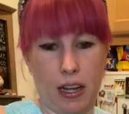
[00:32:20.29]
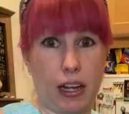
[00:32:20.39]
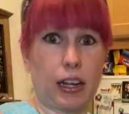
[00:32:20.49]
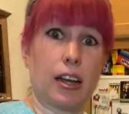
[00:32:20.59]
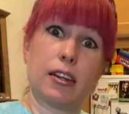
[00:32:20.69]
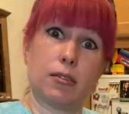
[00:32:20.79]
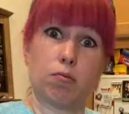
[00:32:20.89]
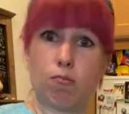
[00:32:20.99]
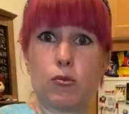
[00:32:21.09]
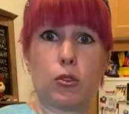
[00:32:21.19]
I got it
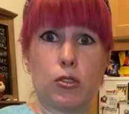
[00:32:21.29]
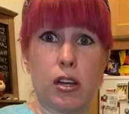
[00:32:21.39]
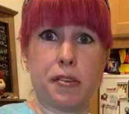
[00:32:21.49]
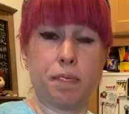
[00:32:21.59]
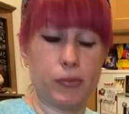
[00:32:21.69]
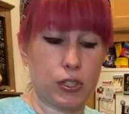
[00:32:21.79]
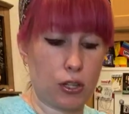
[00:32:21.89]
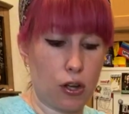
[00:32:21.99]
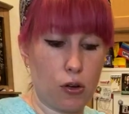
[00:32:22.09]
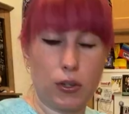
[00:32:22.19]
done.
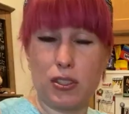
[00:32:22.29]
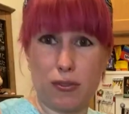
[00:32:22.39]
So it's